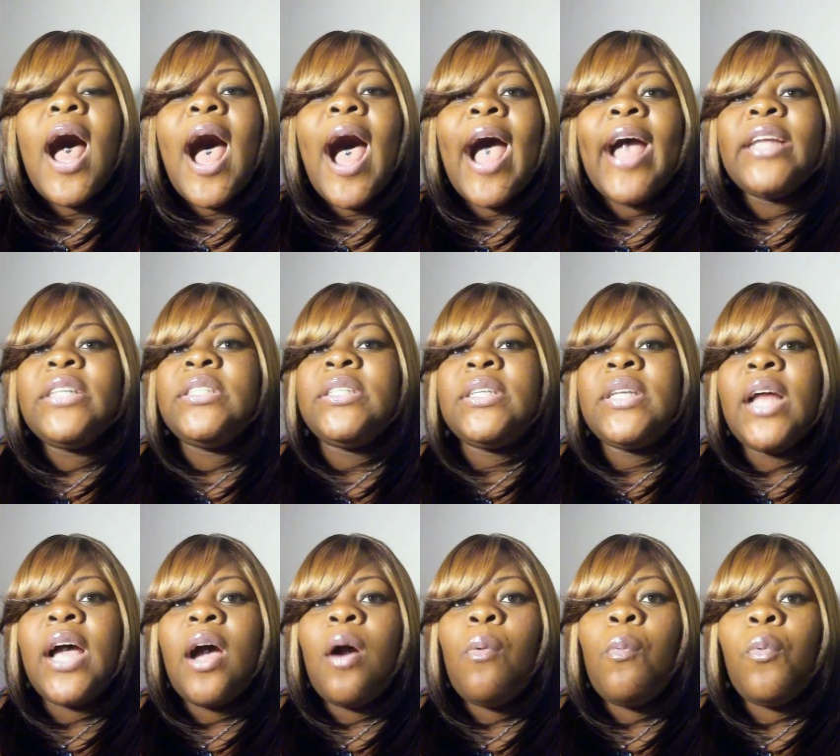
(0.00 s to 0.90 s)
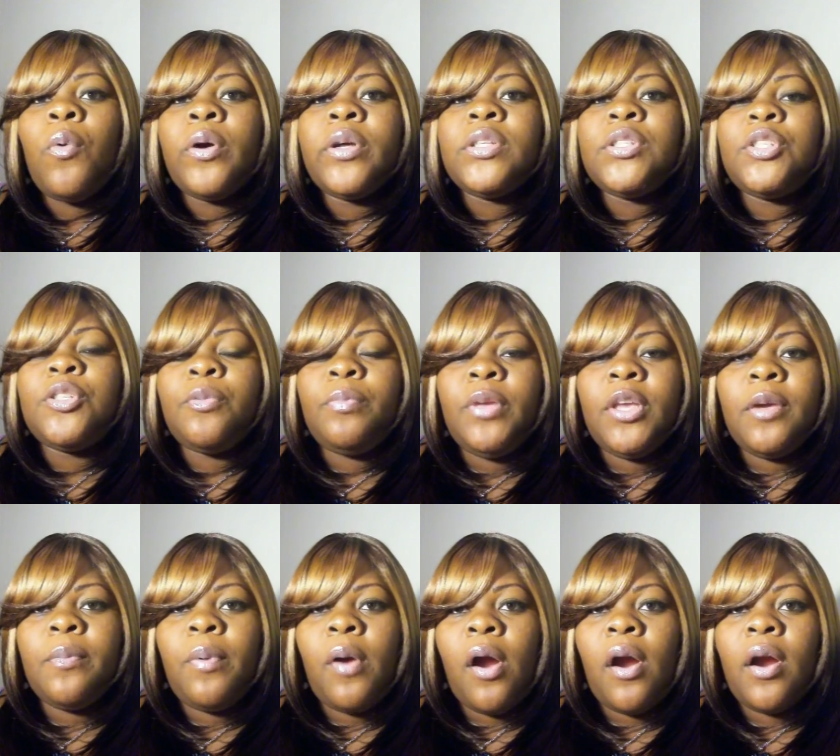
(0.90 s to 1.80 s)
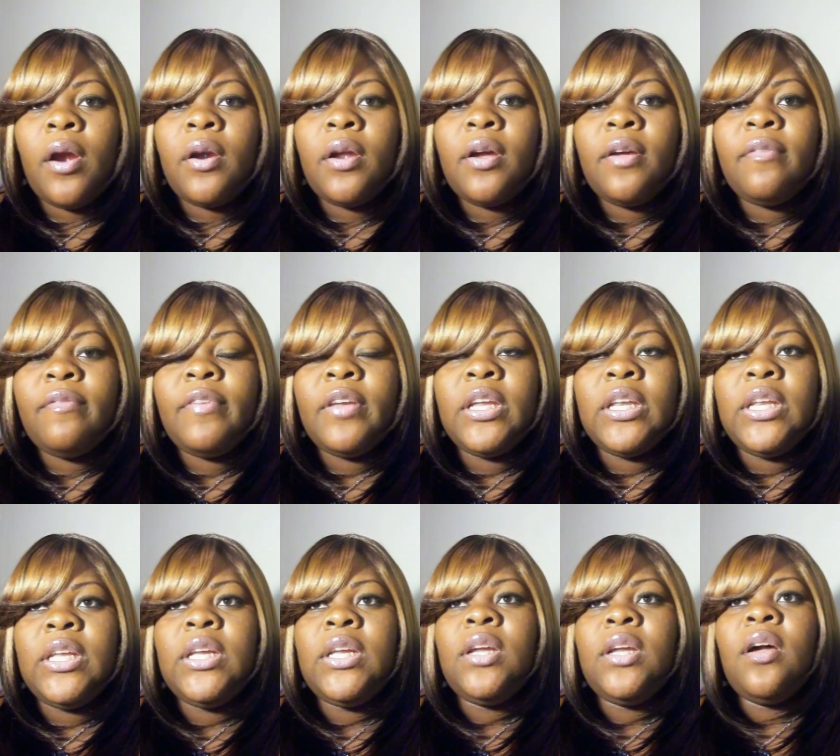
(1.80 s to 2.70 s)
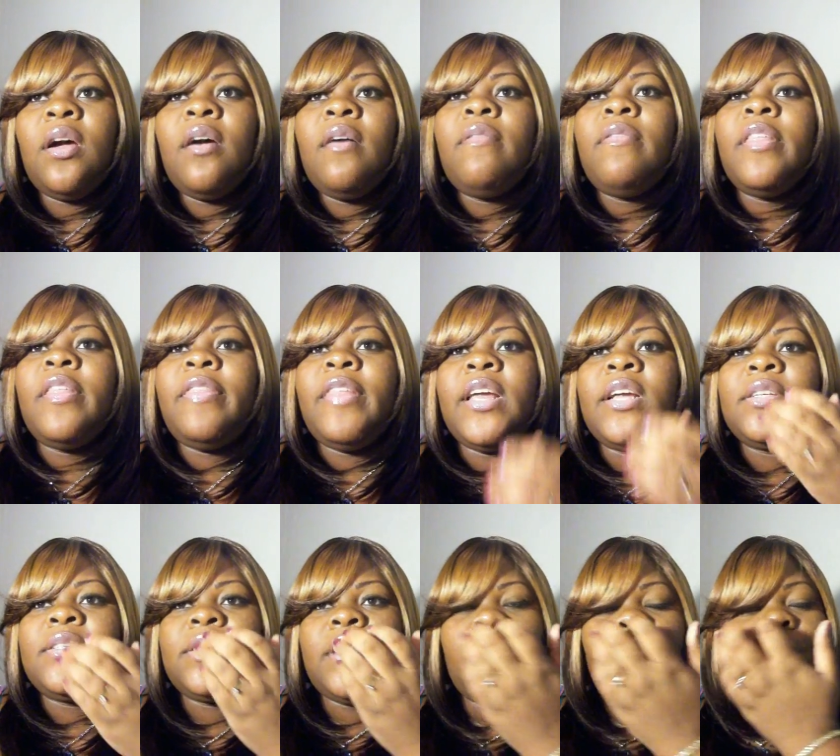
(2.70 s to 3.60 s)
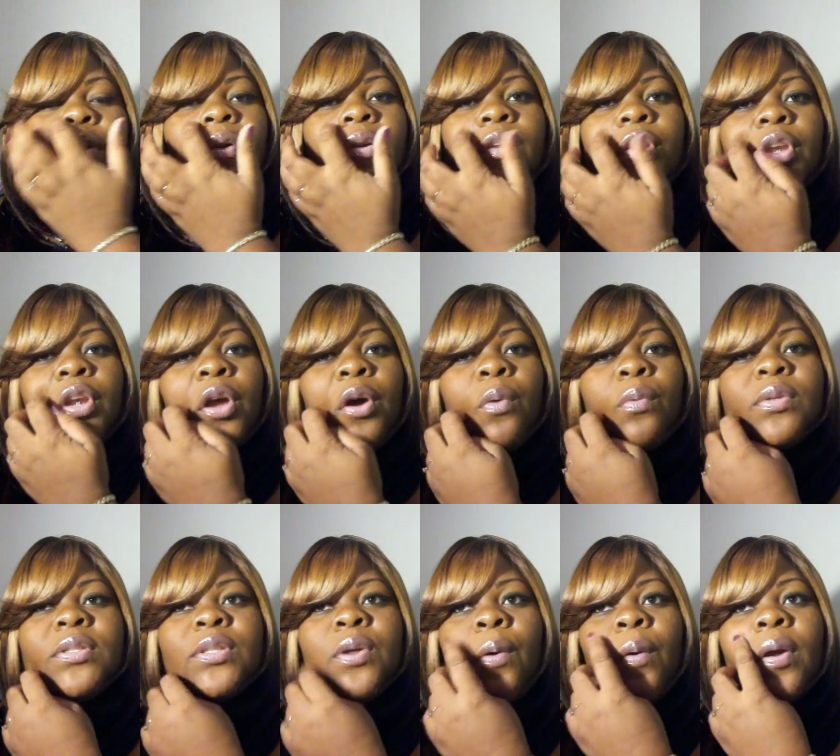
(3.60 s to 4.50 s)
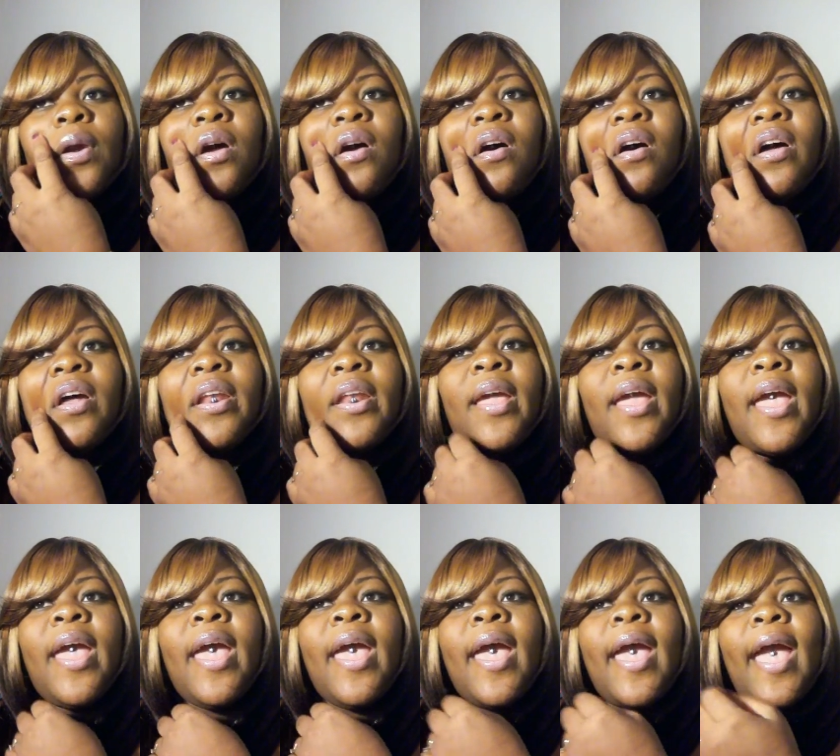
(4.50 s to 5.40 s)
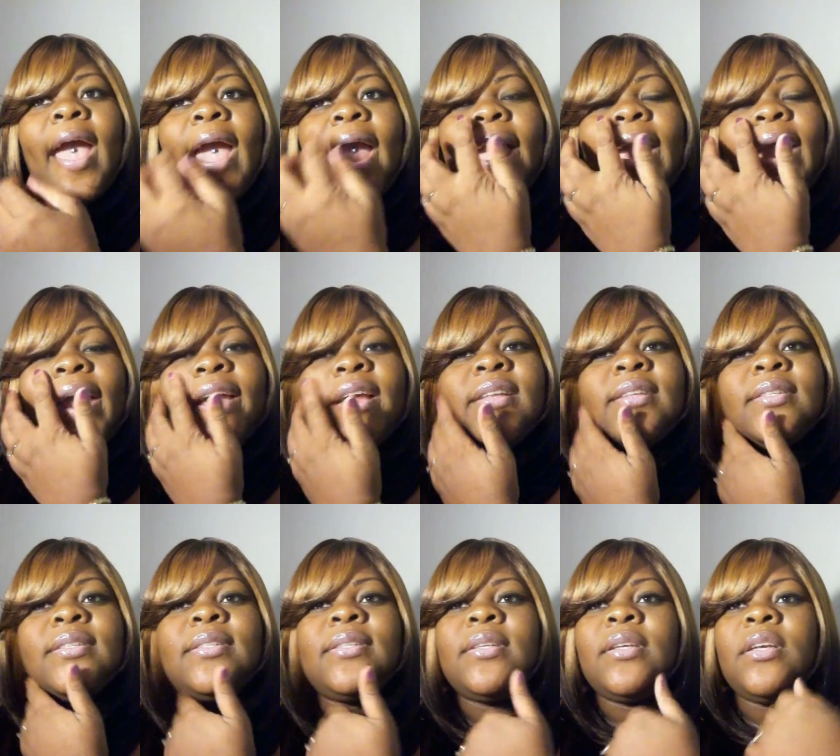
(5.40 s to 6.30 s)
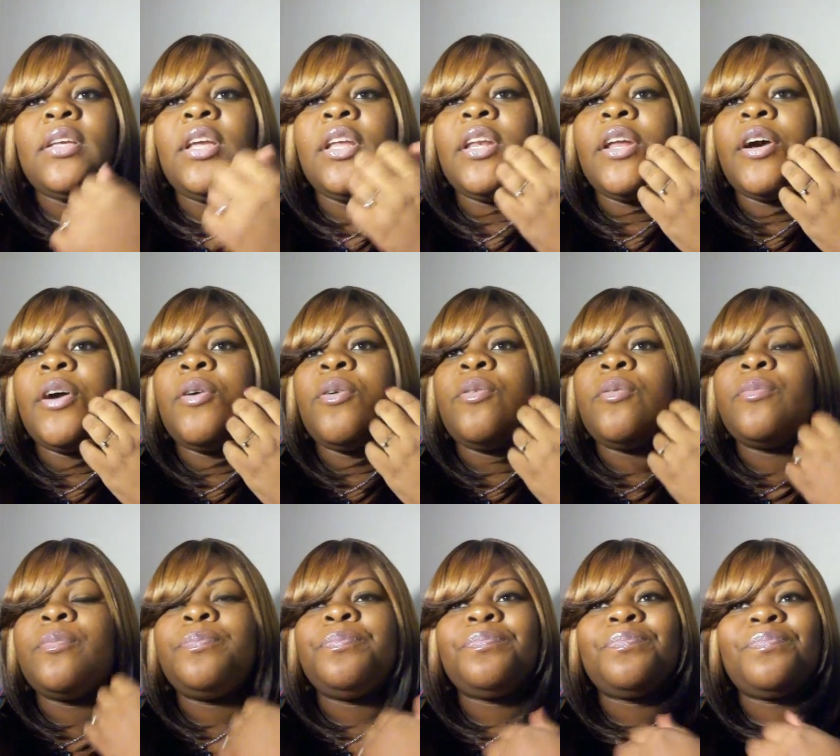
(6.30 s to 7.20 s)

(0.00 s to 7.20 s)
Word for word: I did not want to be a part of any of the things that were, you know, was going on. And, you know,